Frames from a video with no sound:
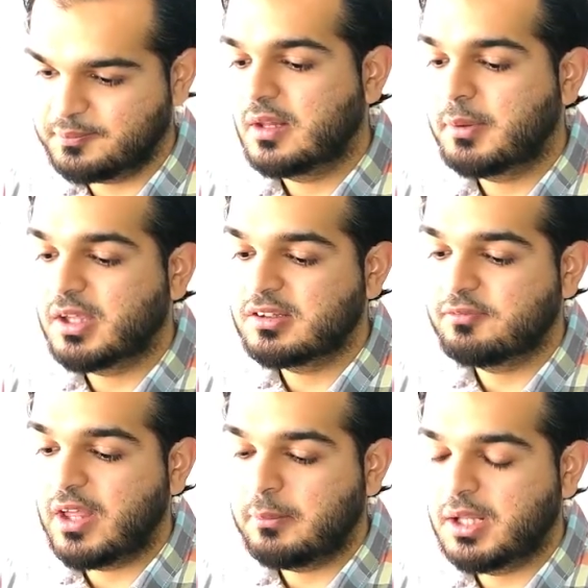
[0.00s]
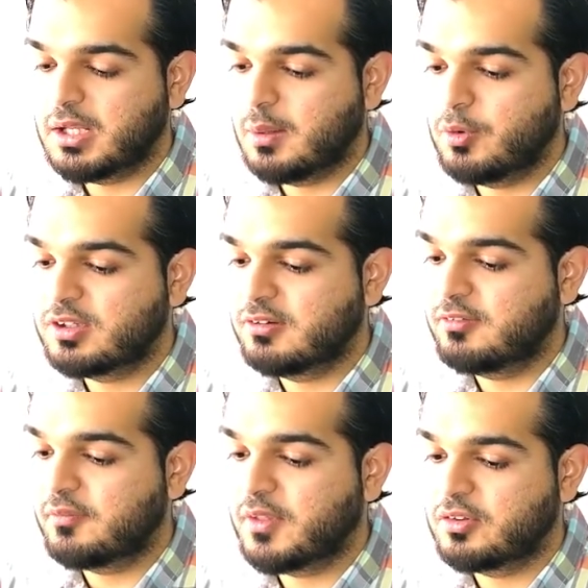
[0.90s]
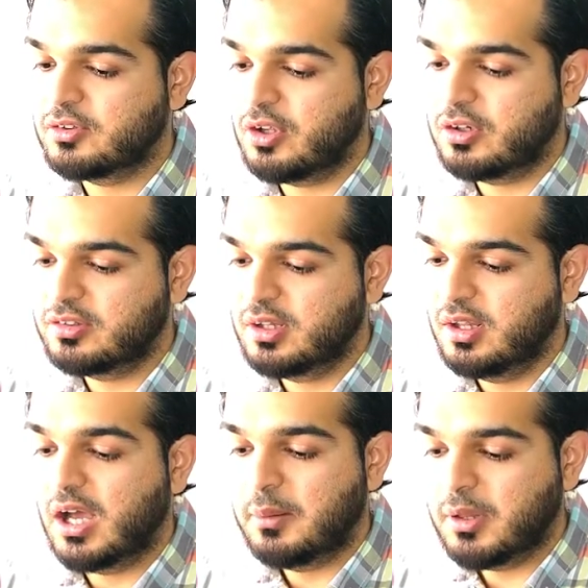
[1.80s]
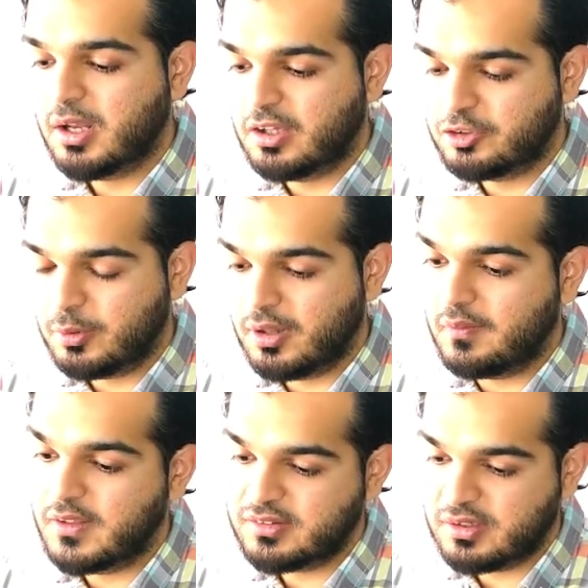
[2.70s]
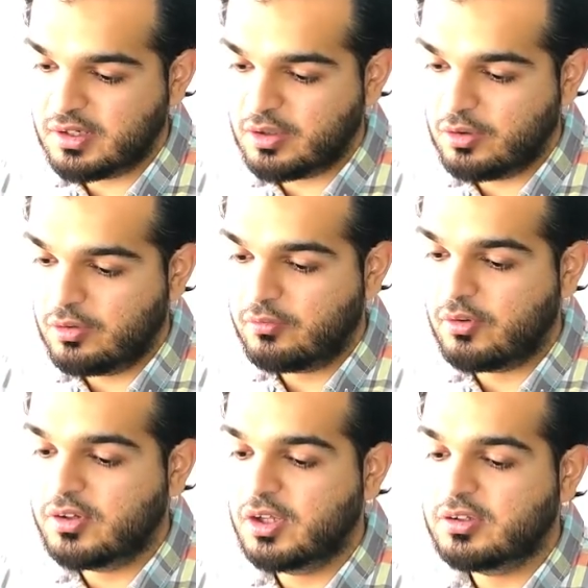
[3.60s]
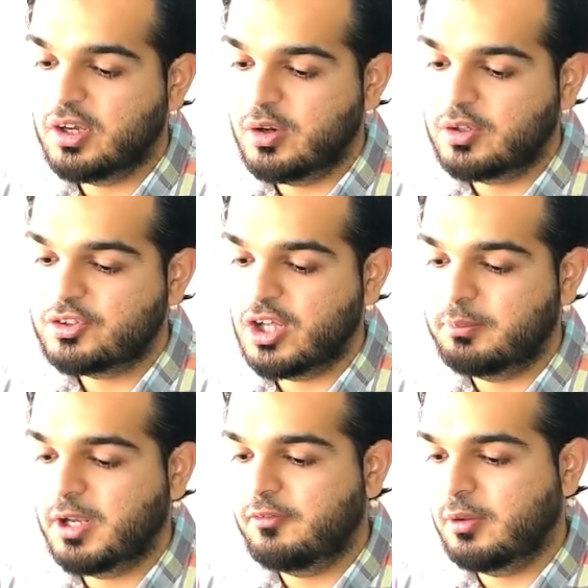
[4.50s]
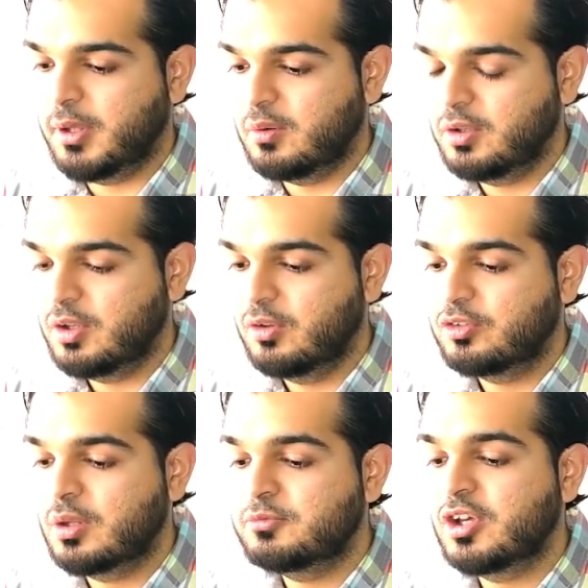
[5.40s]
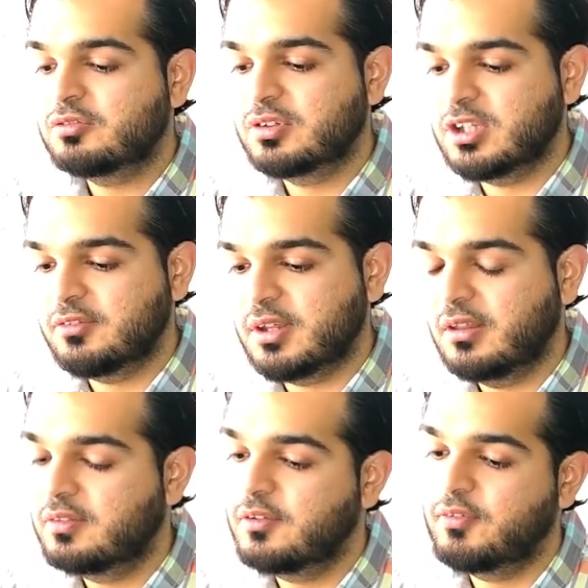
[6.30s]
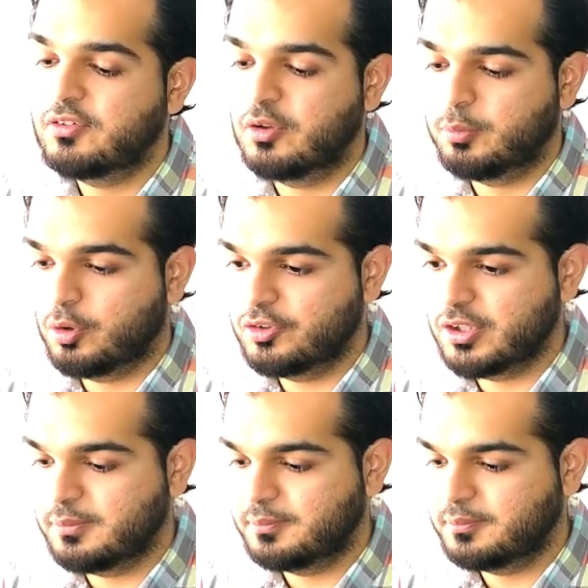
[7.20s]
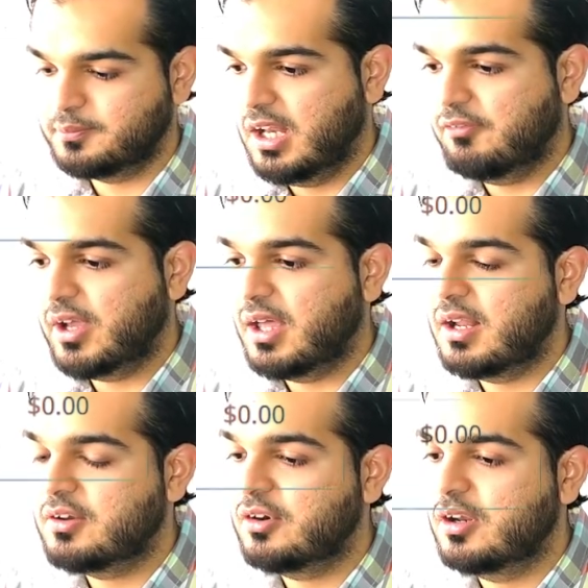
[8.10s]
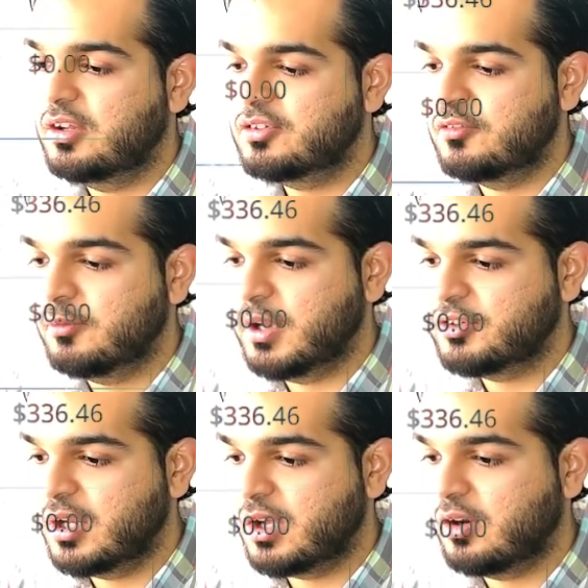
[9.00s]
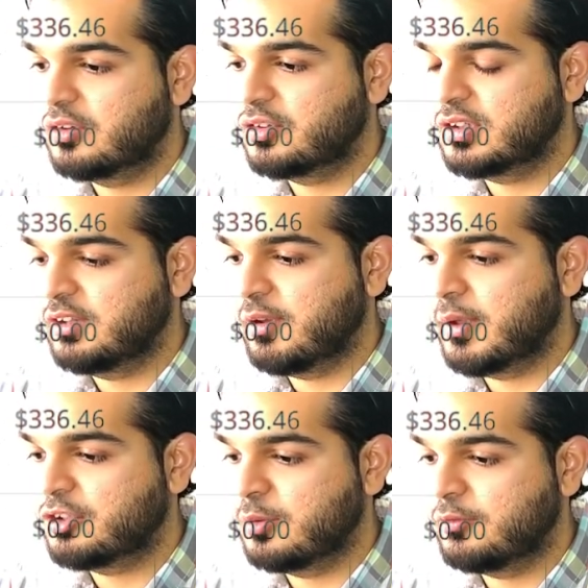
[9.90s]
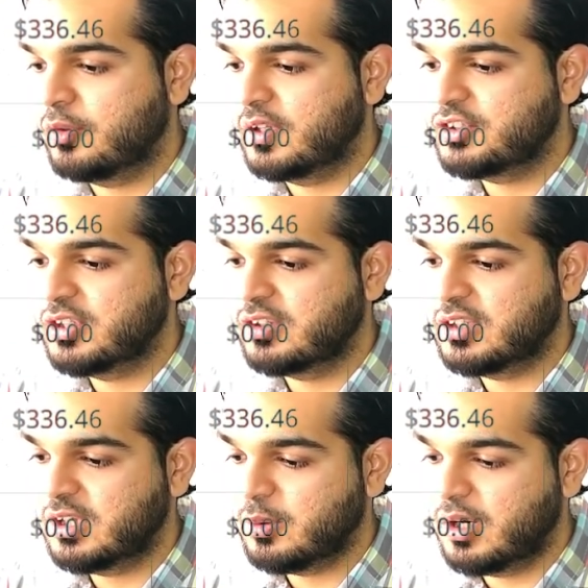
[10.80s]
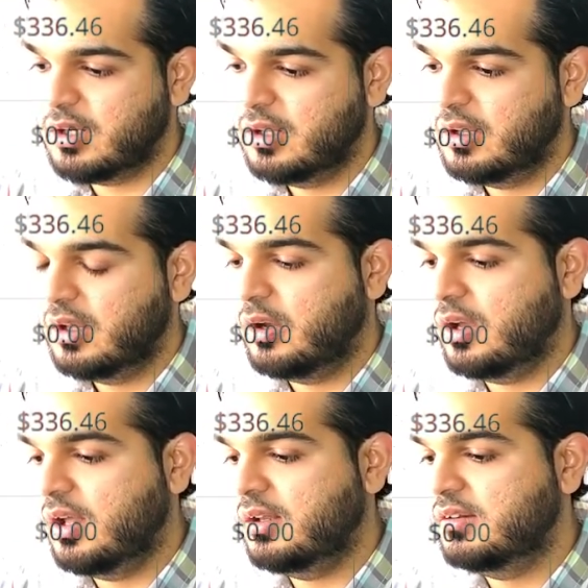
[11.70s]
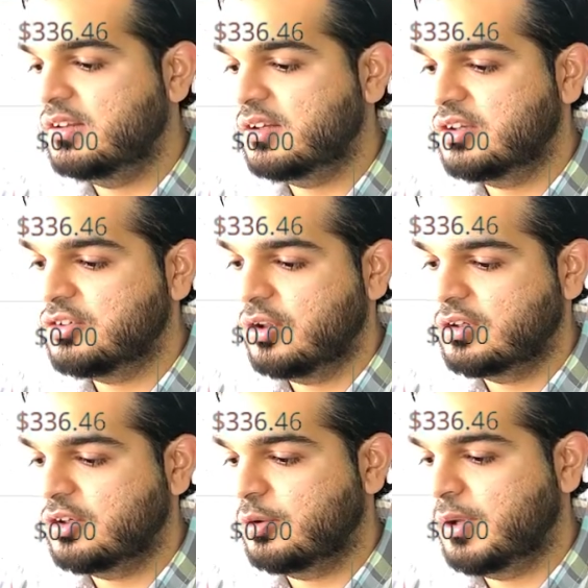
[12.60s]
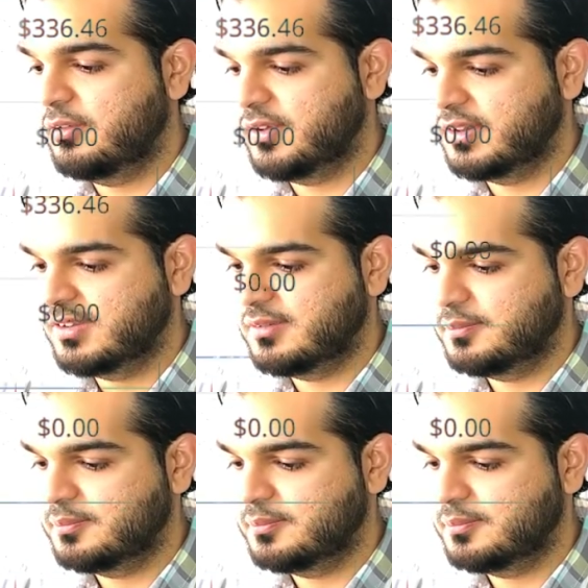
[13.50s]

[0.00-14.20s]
Now, because the family income was $75,000, I'm not eligible in this scenario for the Ontario Child Benefit amount, so I'm just receiving the federal portion. And if I had entered additional information, I could also see if I'm eligible for the GST credit and these additional Ontario benefits.